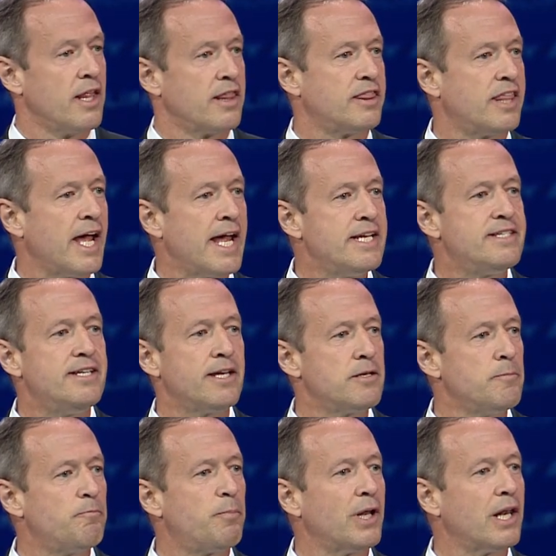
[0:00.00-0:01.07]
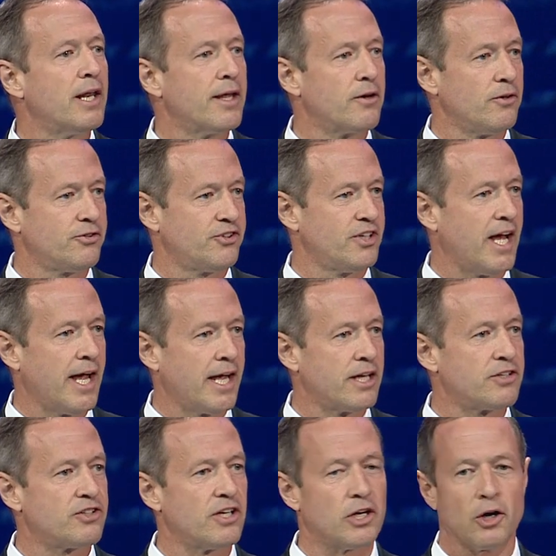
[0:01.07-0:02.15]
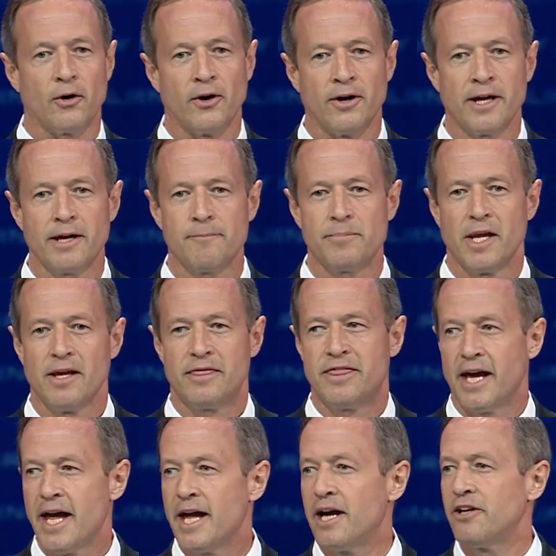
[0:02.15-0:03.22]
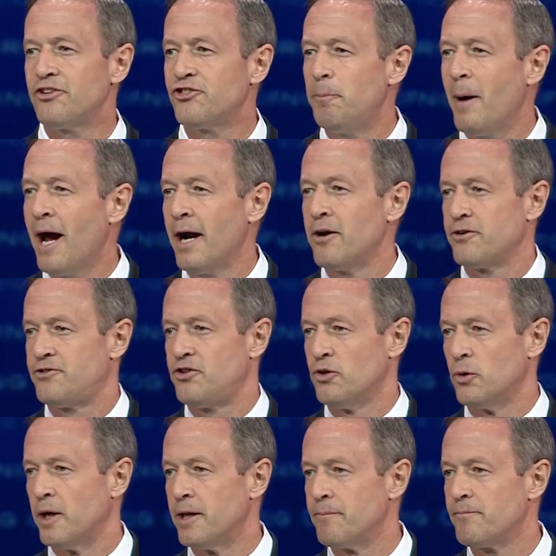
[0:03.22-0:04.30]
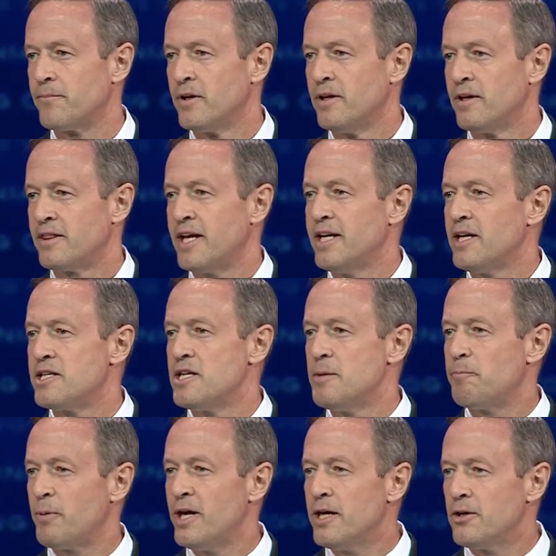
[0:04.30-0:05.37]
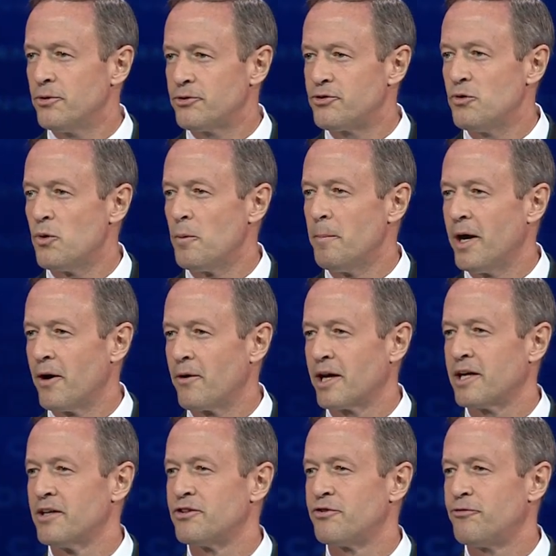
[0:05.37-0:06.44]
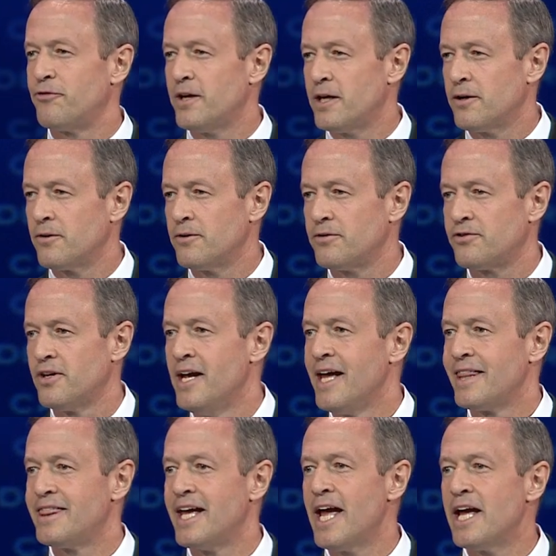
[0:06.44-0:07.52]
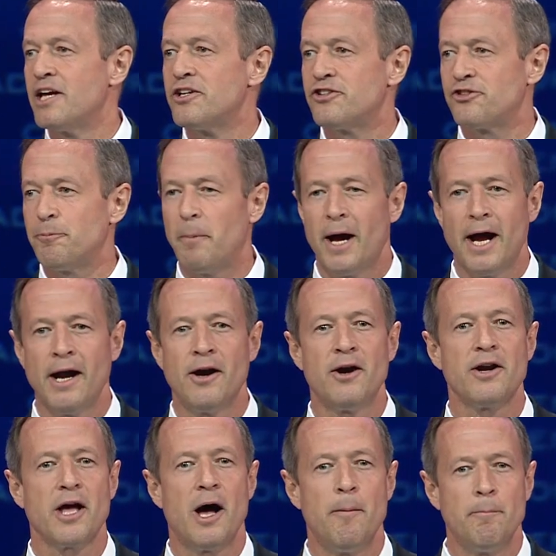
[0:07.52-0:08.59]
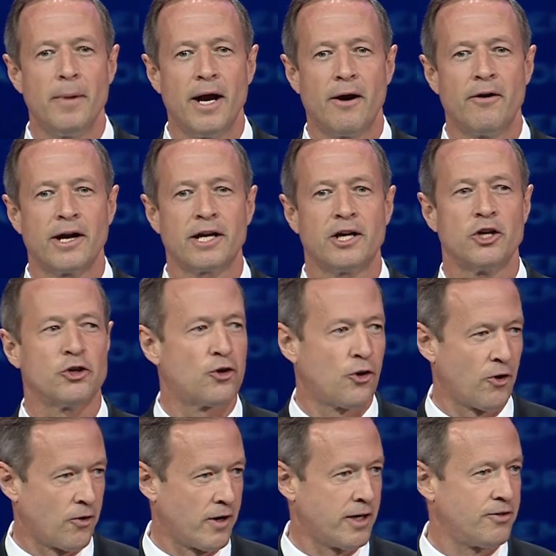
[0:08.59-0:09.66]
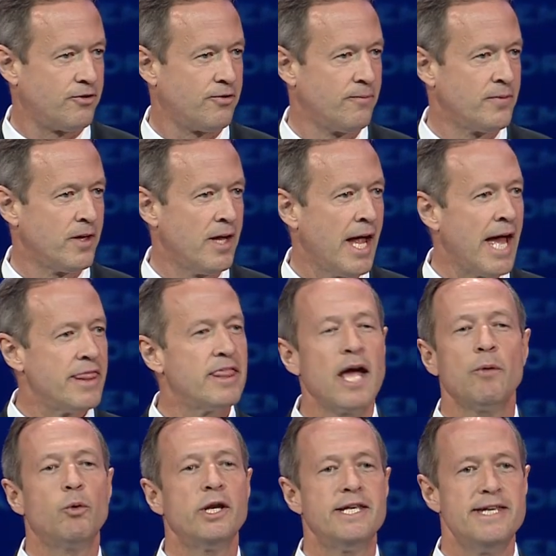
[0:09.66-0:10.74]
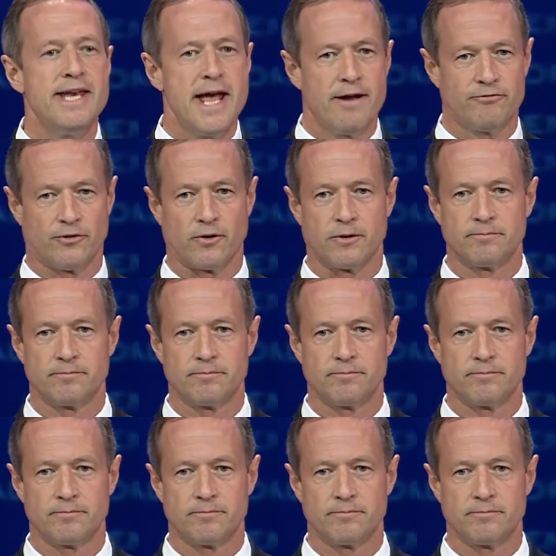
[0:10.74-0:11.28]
They didn't belittle science and learning. They aspired to it. They didn't appeal to America's fears, they inspired American courage. And they would never,